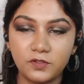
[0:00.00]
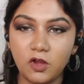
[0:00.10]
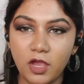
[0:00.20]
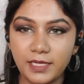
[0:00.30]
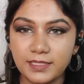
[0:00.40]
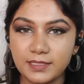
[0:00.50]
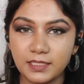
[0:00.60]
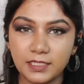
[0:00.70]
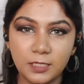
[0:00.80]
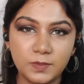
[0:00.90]
For oily
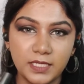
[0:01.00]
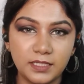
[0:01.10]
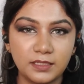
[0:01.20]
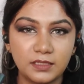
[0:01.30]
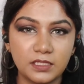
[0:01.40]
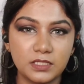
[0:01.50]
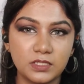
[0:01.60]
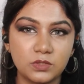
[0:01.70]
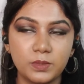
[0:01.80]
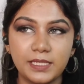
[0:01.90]
skin types, I think this